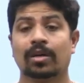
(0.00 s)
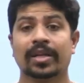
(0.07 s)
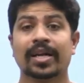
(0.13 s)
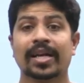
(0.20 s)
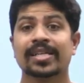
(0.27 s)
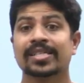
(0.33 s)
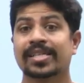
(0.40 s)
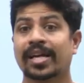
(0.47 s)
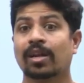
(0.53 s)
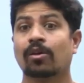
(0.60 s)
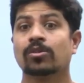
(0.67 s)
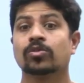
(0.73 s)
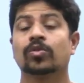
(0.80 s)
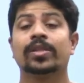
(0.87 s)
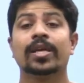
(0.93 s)
Regarding SCADA
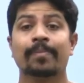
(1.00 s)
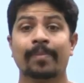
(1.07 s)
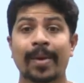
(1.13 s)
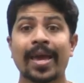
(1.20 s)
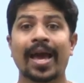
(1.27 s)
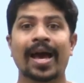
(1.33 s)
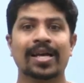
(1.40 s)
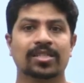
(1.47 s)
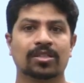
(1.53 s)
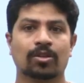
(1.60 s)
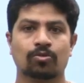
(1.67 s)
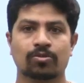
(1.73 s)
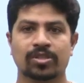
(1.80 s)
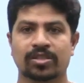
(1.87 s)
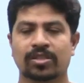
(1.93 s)
also, they may ask the
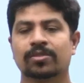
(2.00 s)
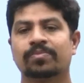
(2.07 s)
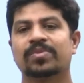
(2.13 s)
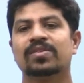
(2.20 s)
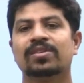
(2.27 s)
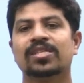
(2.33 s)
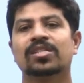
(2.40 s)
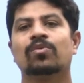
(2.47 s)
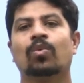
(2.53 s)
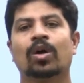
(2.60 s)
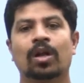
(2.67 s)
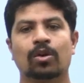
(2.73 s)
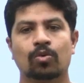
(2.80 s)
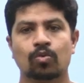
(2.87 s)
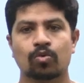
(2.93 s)
questions. Previously,
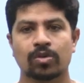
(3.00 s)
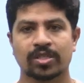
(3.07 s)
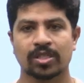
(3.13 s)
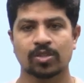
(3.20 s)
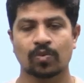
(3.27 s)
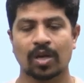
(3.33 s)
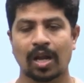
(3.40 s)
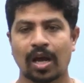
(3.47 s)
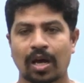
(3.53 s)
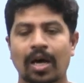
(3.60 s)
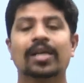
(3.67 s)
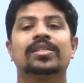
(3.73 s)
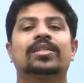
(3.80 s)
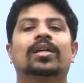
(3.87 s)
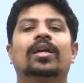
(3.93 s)
one or two questions were
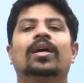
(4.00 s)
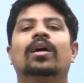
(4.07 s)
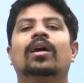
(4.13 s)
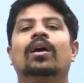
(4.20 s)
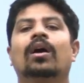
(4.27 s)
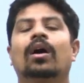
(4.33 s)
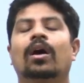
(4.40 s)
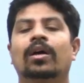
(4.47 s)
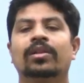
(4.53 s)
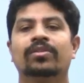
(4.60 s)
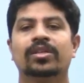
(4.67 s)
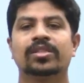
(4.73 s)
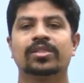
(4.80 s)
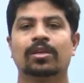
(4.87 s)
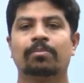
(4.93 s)
asked in
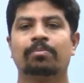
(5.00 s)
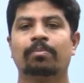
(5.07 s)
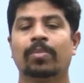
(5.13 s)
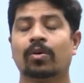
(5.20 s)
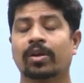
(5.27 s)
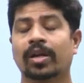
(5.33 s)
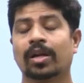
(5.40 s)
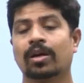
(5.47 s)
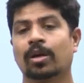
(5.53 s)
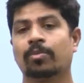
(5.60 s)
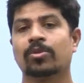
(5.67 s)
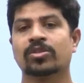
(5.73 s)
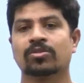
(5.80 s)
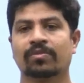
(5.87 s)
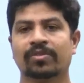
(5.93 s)
this Power Grid
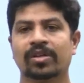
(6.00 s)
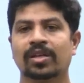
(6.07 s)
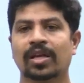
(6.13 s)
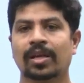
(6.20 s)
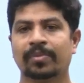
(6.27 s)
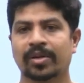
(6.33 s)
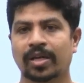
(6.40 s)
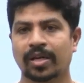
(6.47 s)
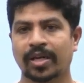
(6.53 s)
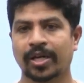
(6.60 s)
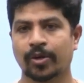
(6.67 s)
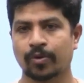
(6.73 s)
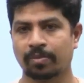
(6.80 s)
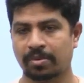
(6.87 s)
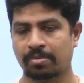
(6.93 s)
Corporation of India Limited
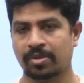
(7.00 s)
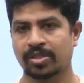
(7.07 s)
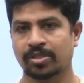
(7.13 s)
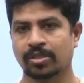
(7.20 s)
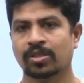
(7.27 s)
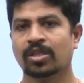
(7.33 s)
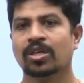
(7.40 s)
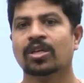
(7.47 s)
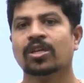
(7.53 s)
interview preparation.